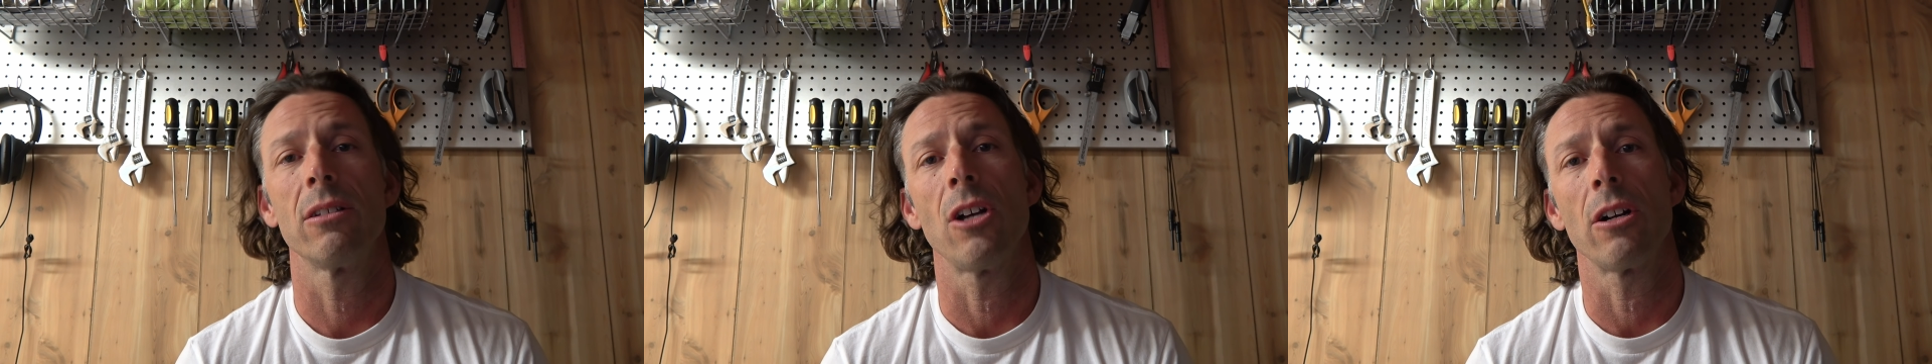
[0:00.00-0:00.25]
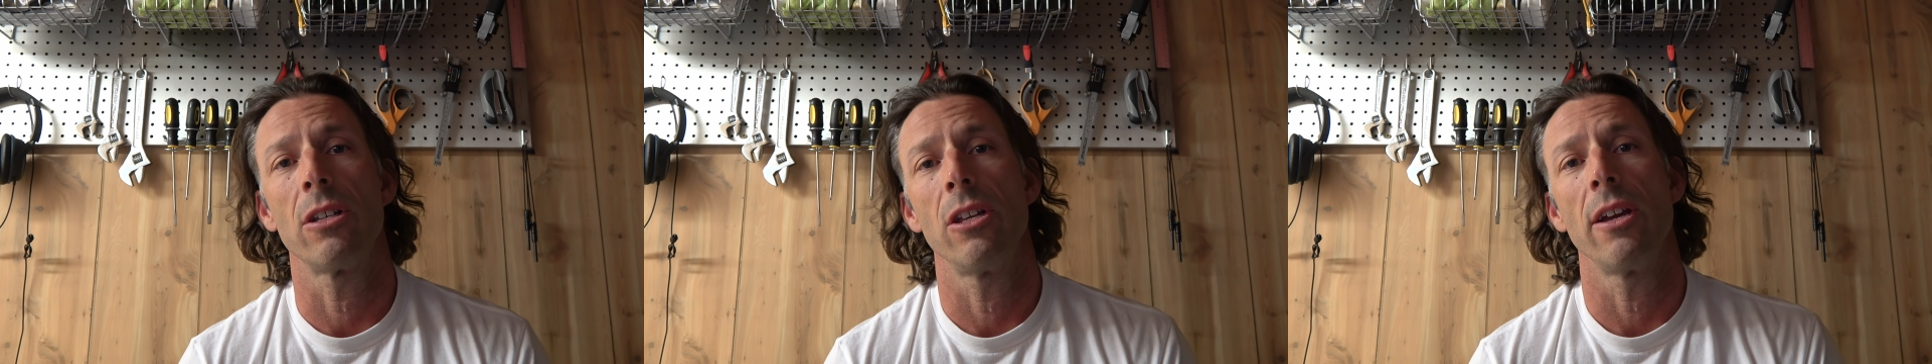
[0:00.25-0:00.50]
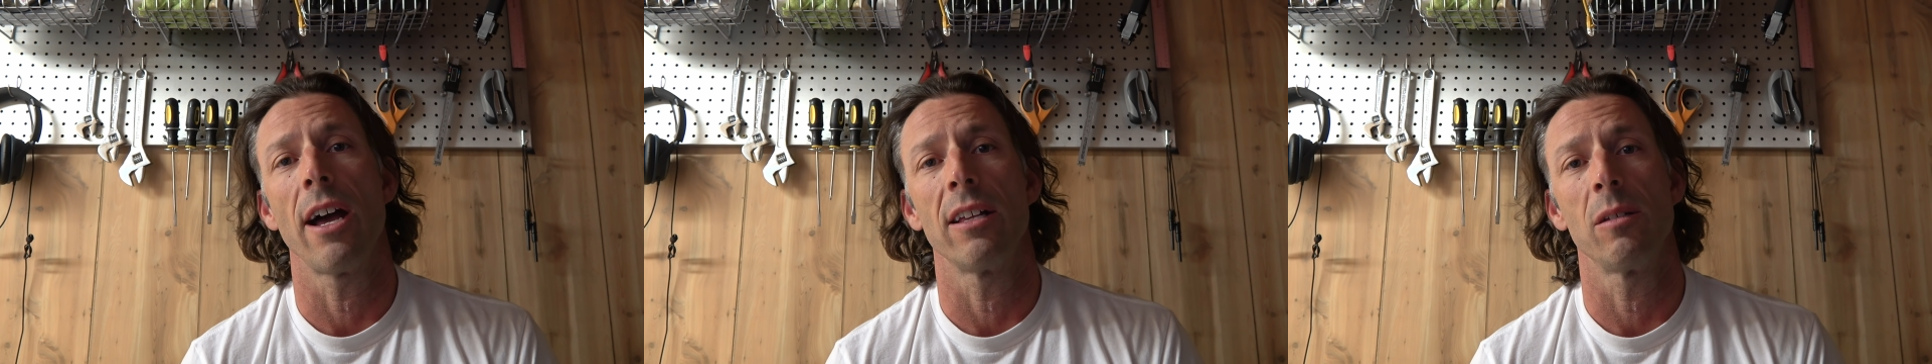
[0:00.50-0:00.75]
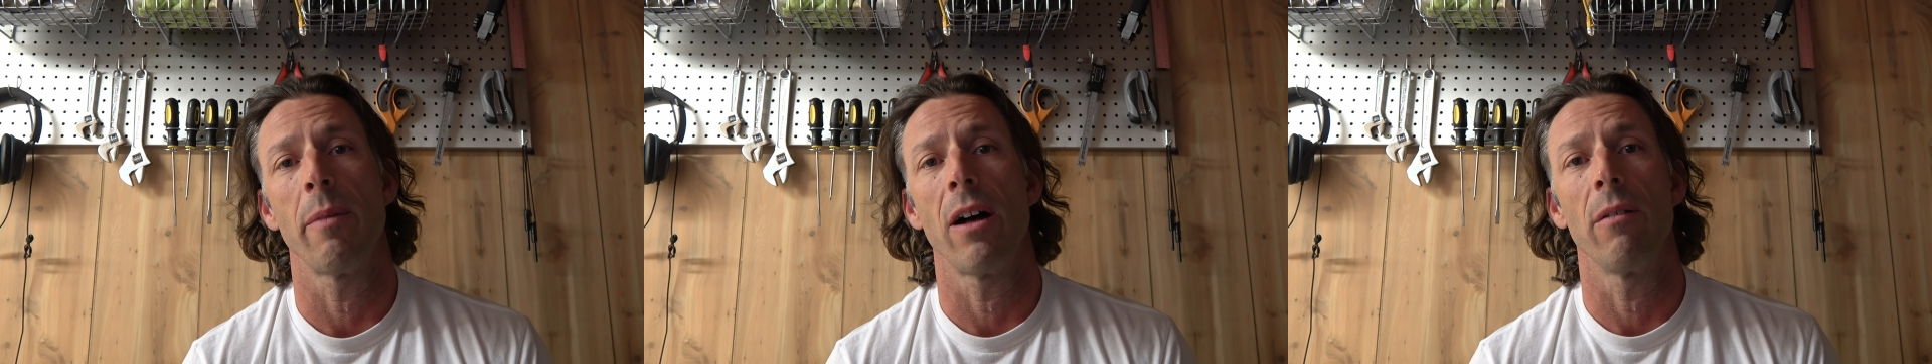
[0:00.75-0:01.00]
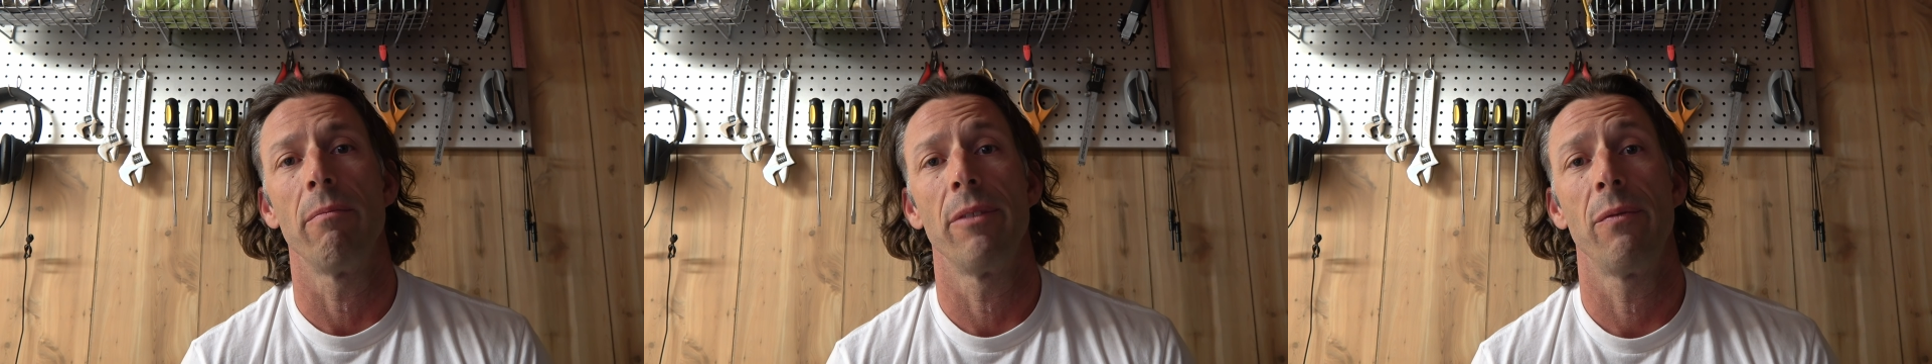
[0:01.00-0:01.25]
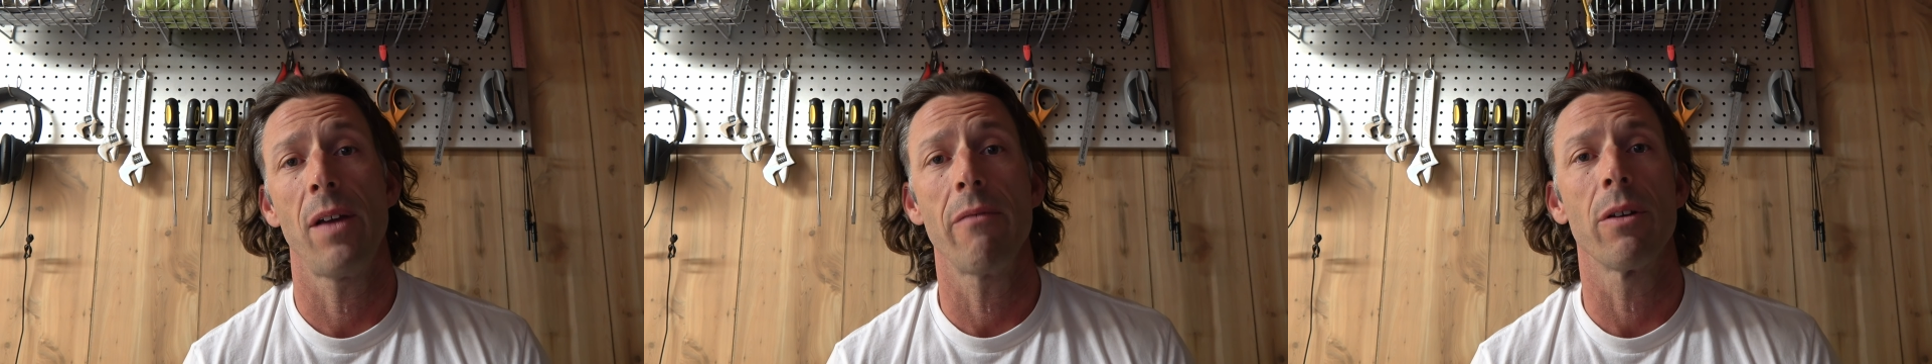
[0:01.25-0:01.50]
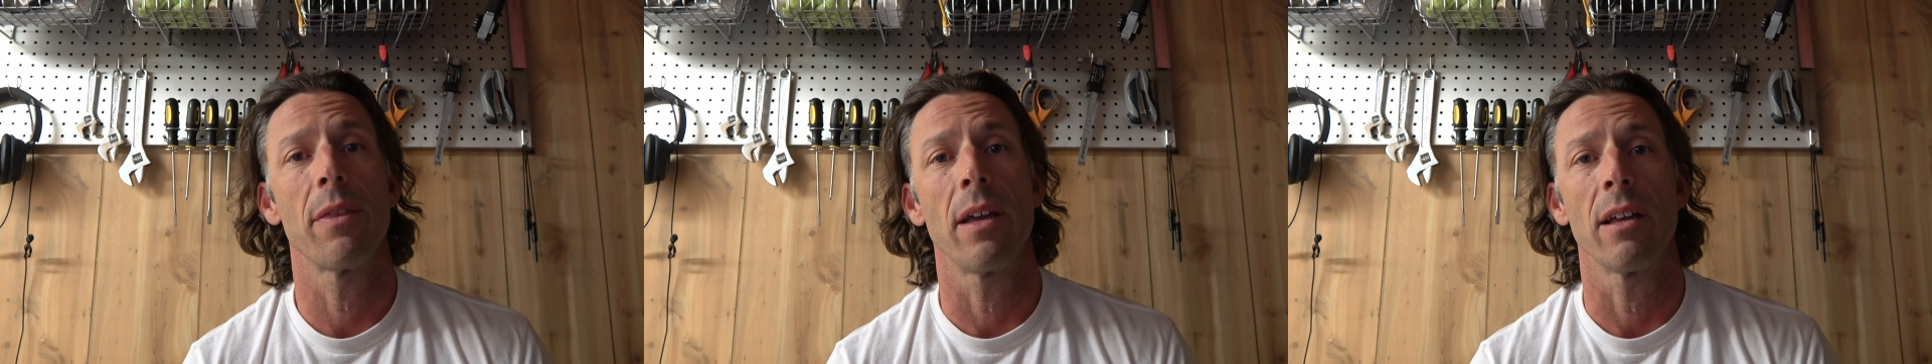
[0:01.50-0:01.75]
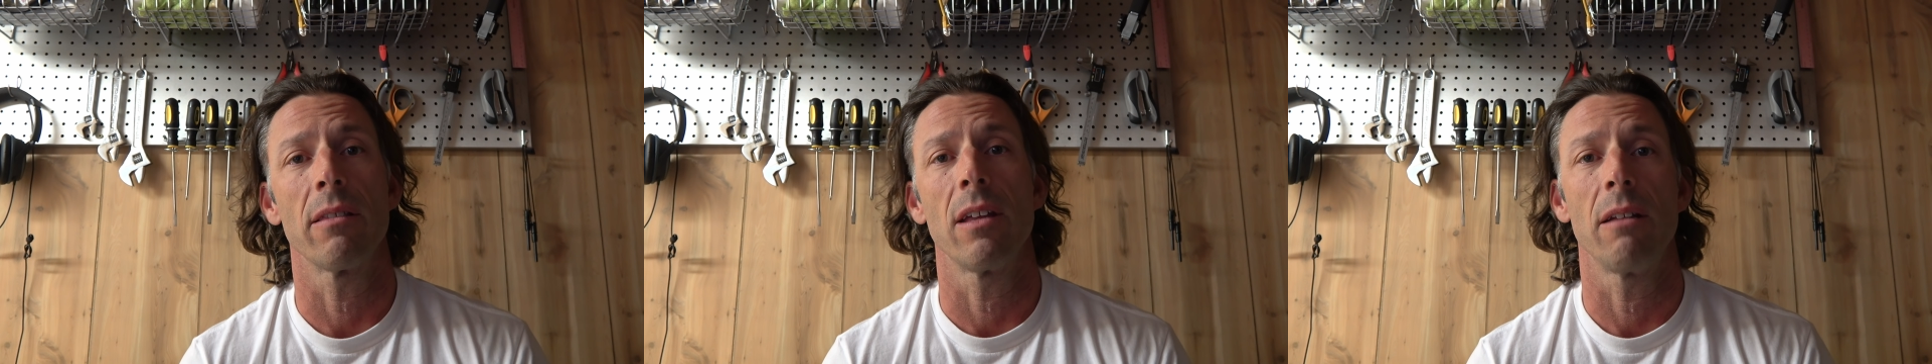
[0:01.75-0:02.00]
talking to you guys about the favorite
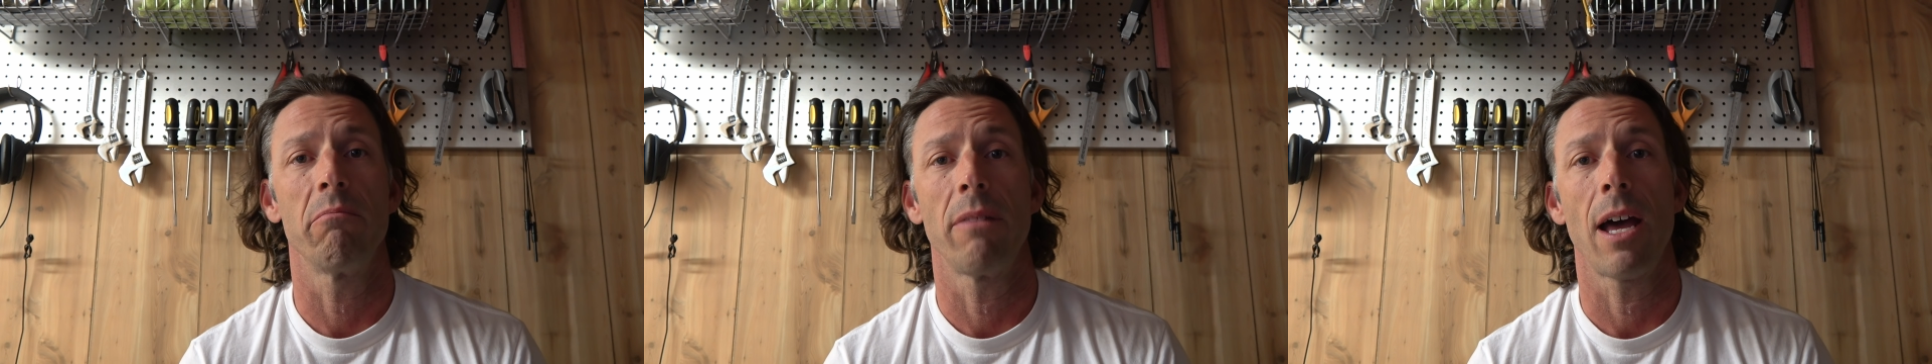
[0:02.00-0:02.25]
thing that